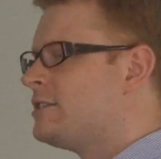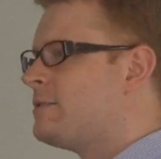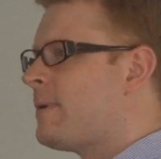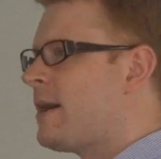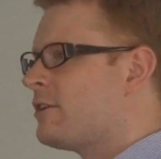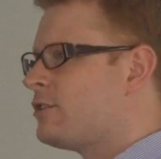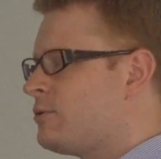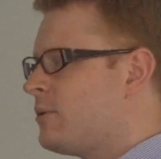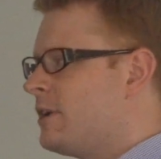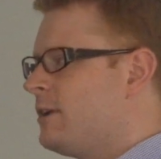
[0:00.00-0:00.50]
It's
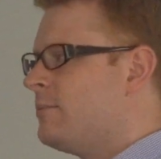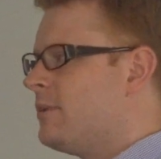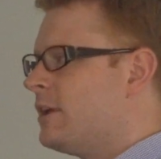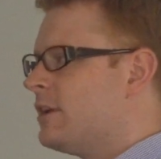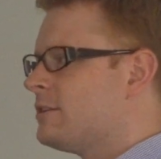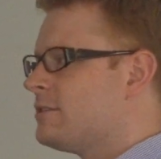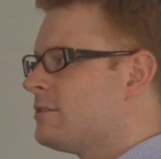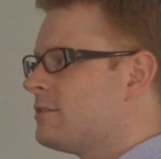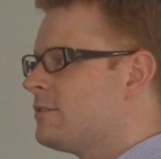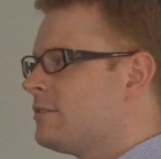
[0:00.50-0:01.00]
about 20
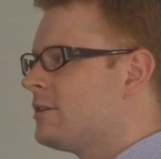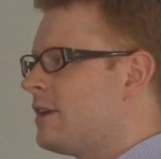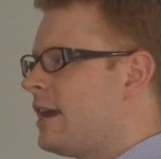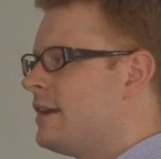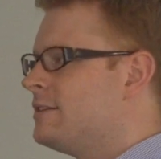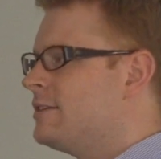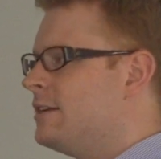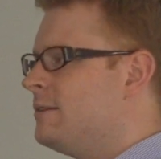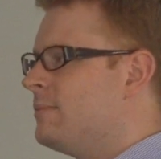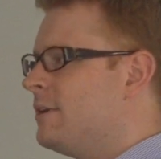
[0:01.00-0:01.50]
minutes,
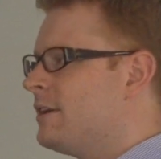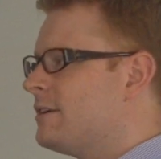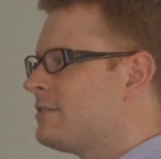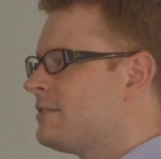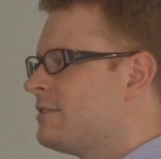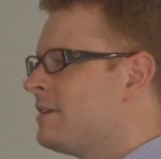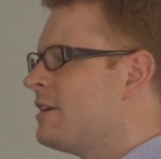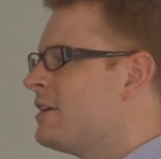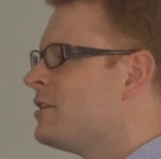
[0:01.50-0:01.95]
18 minutes.